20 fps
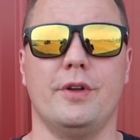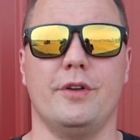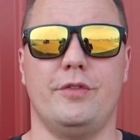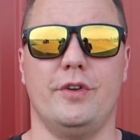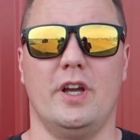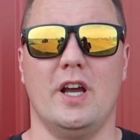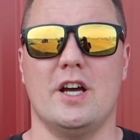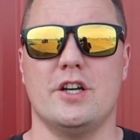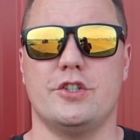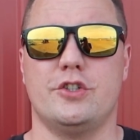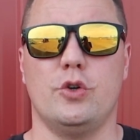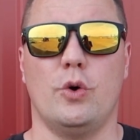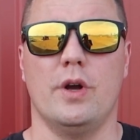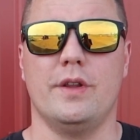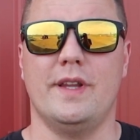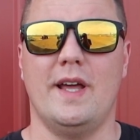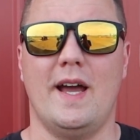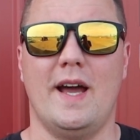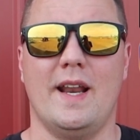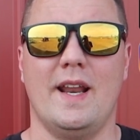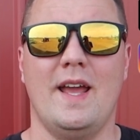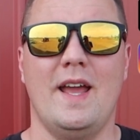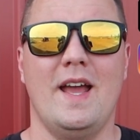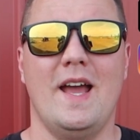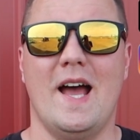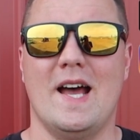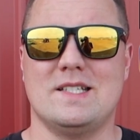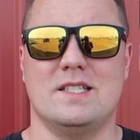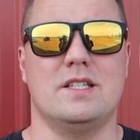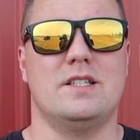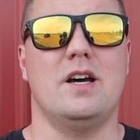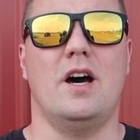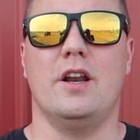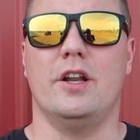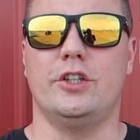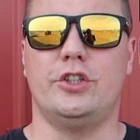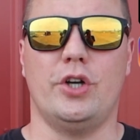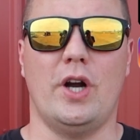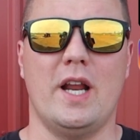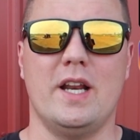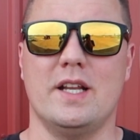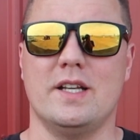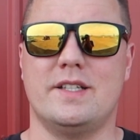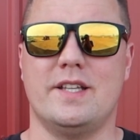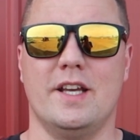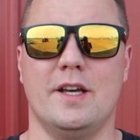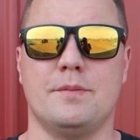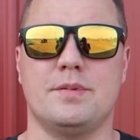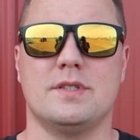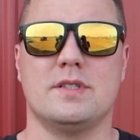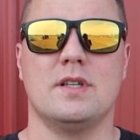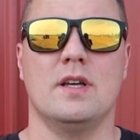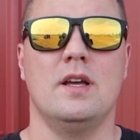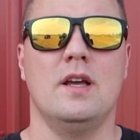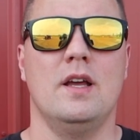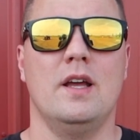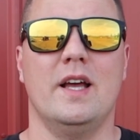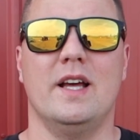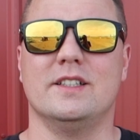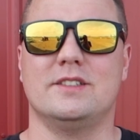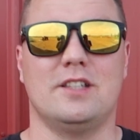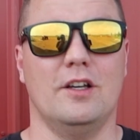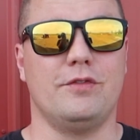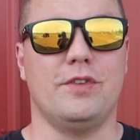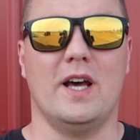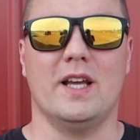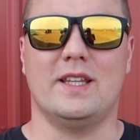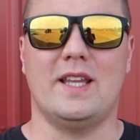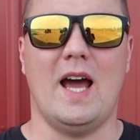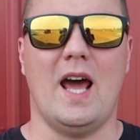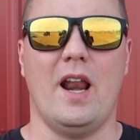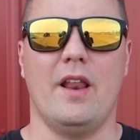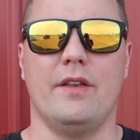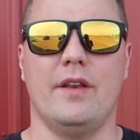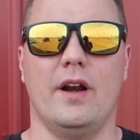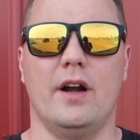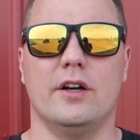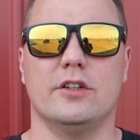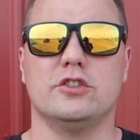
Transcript: If you guys join that, has a ton of training tips and stuff like that in there.